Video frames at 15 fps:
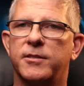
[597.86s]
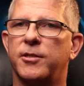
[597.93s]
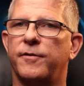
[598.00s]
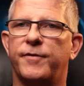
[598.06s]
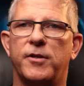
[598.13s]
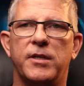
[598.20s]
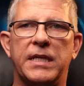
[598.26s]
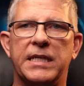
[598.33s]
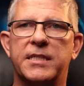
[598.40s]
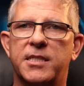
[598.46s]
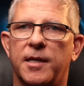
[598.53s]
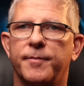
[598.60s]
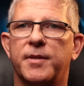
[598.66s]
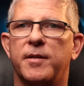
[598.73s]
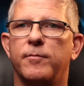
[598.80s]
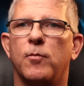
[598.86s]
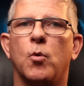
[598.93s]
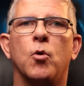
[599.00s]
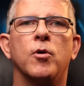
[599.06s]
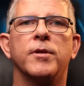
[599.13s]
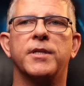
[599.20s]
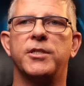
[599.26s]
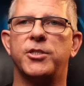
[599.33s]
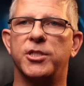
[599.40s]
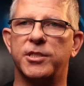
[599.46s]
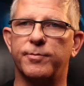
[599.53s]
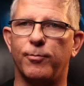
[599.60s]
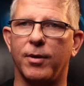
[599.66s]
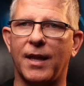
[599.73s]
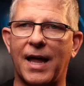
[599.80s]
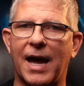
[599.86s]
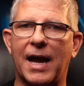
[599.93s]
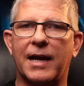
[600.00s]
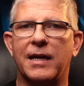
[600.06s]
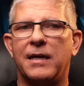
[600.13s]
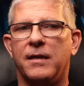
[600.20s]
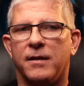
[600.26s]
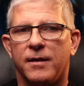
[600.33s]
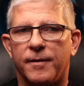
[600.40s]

So if you need something more than just black,